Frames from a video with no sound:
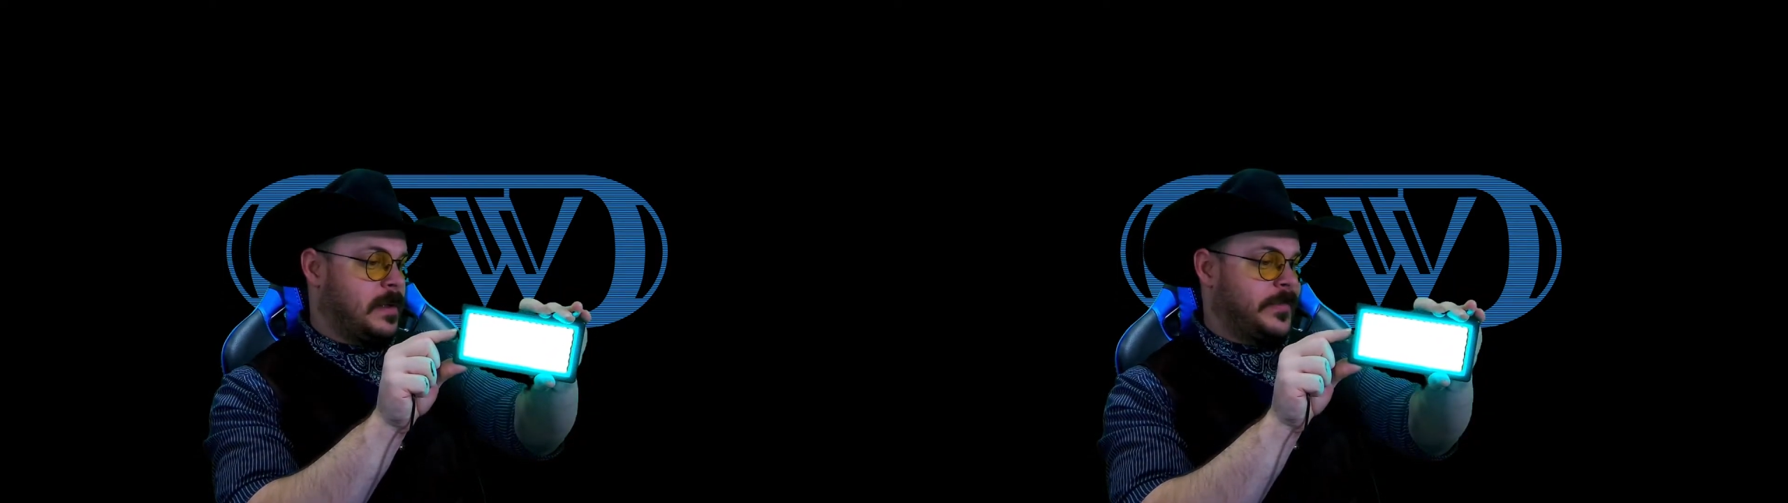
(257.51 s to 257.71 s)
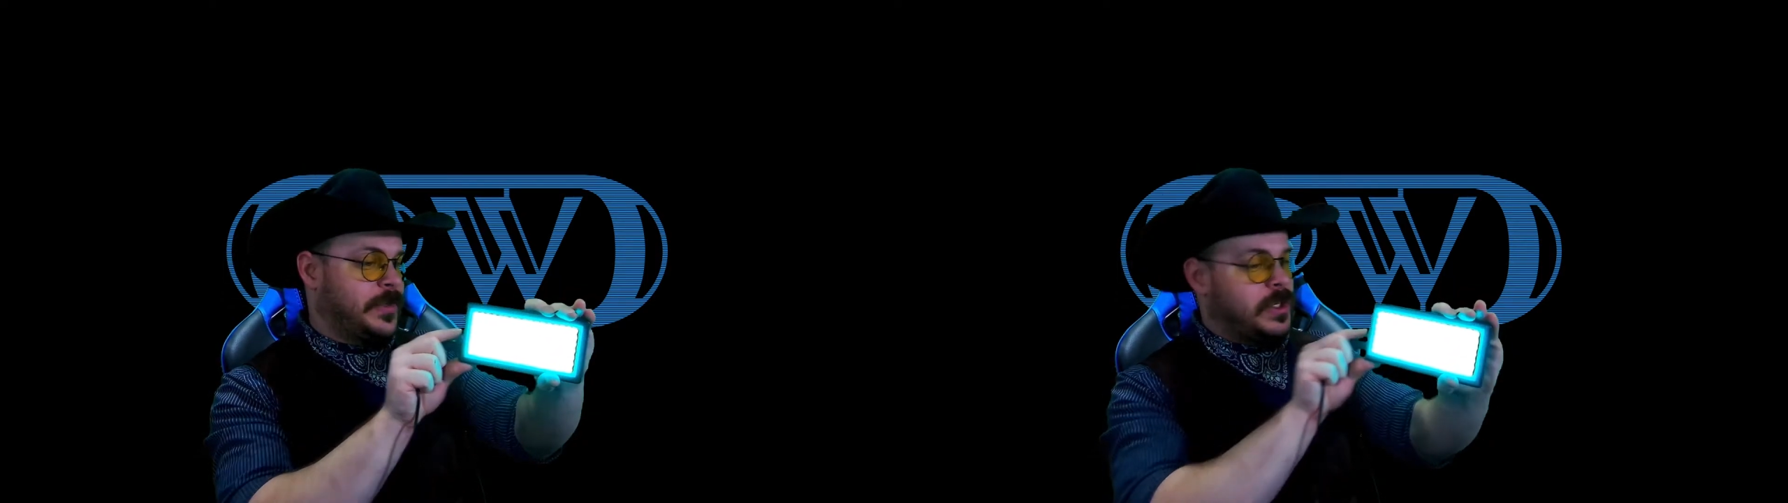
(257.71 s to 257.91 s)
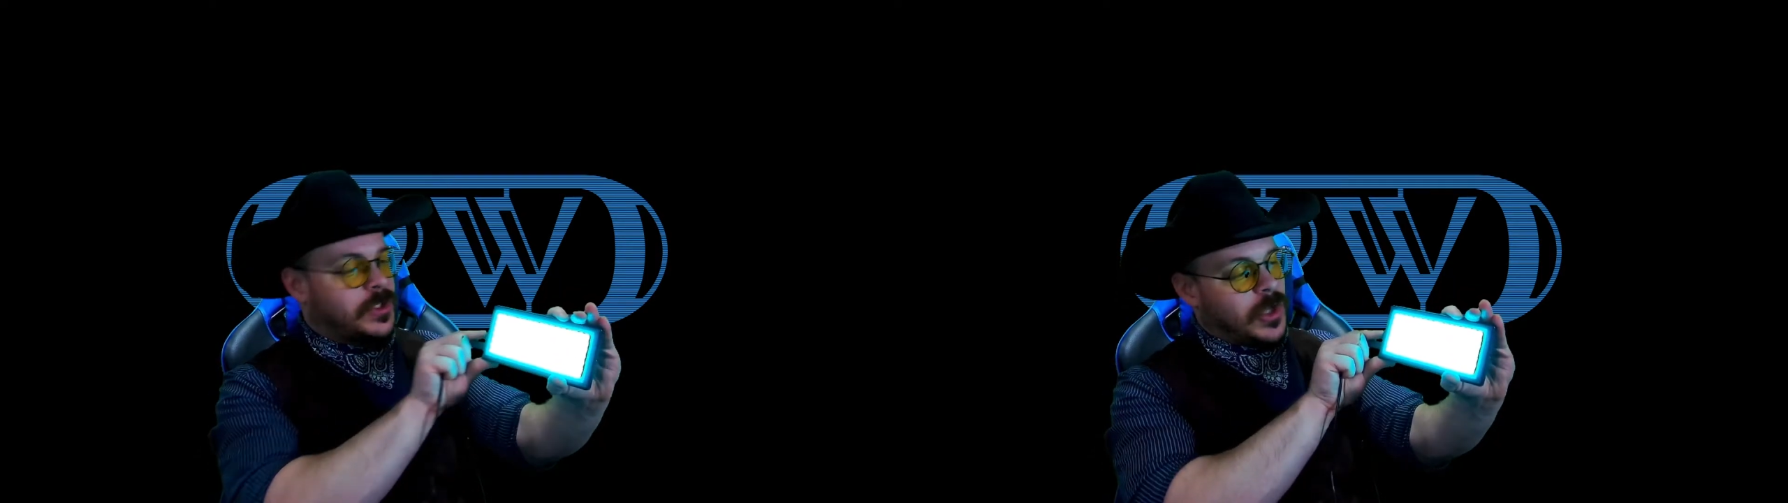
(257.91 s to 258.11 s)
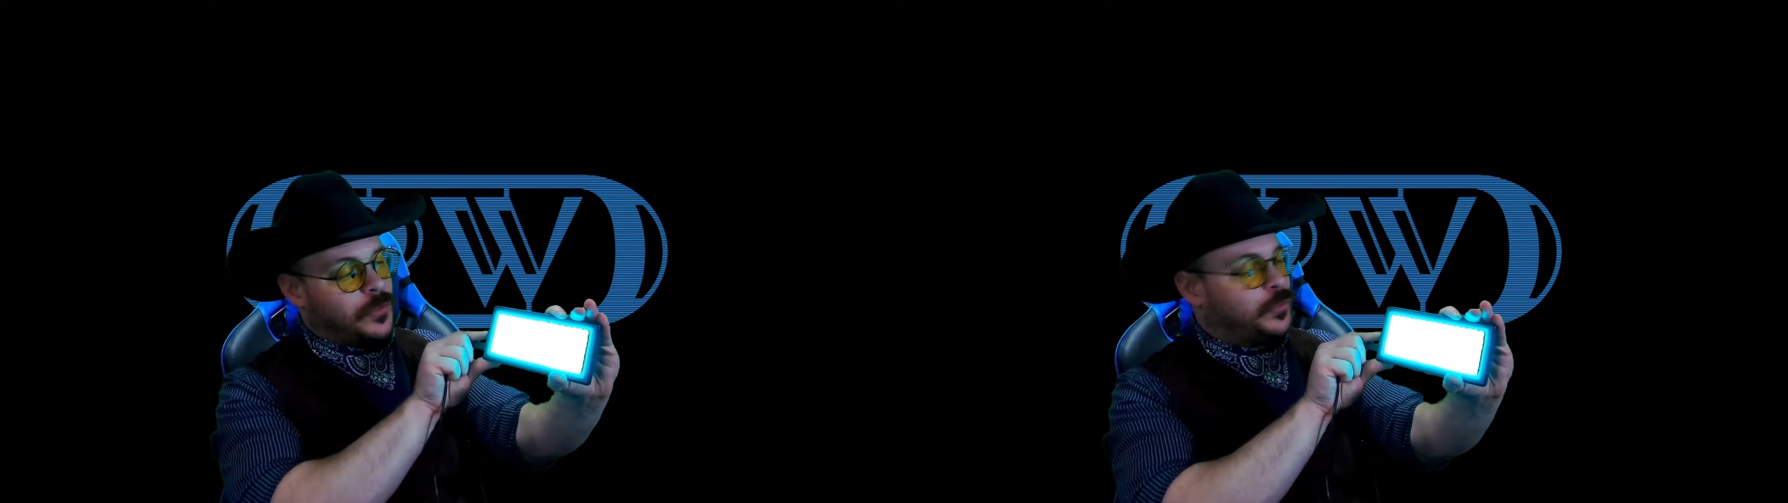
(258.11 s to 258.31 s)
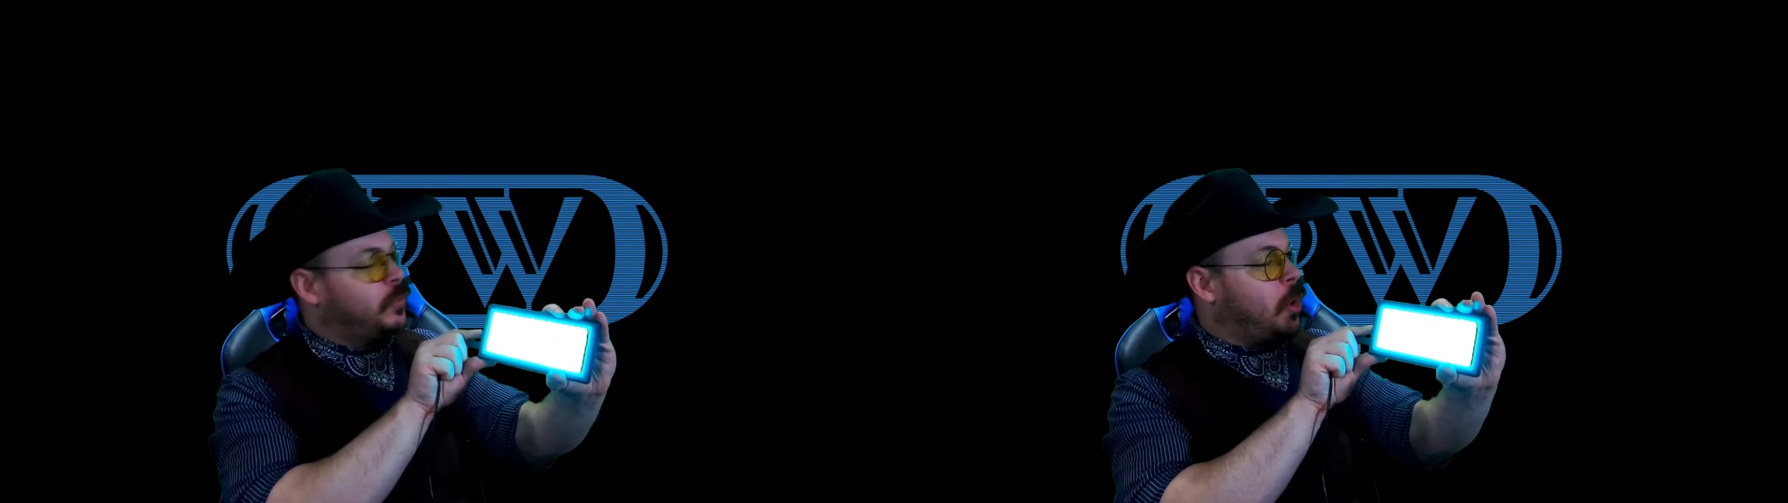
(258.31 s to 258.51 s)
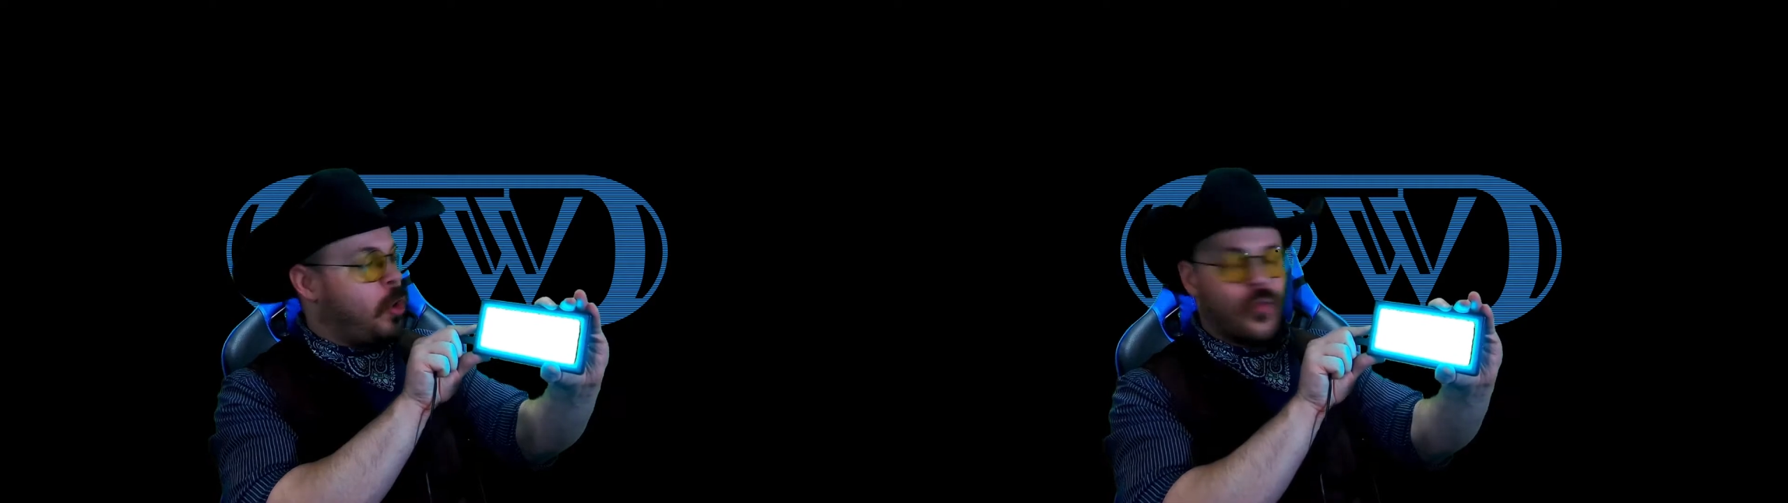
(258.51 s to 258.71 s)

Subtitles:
You just go through the whole